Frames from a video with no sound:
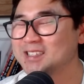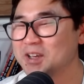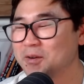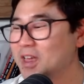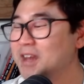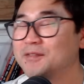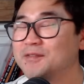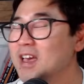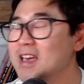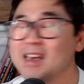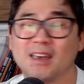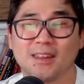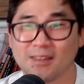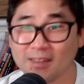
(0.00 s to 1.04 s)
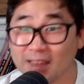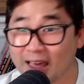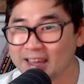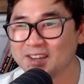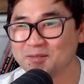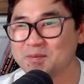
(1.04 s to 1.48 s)
So a lot of
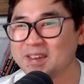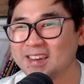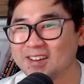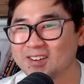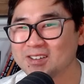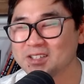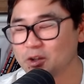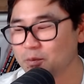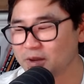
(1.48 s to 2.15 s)
enlightenment here too.